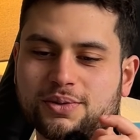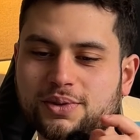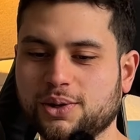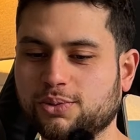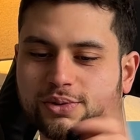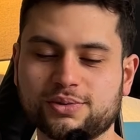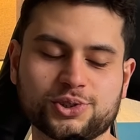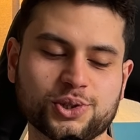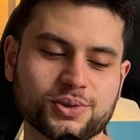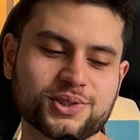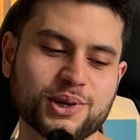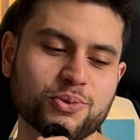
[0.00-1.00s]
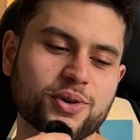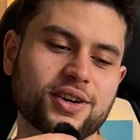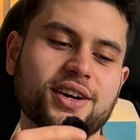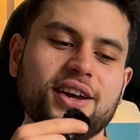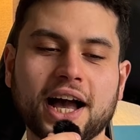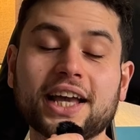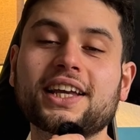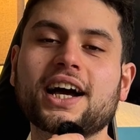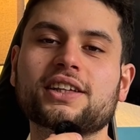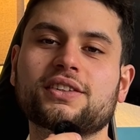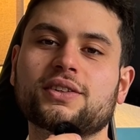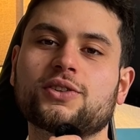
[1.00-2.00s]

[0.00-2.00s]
I will show it somewhere. I got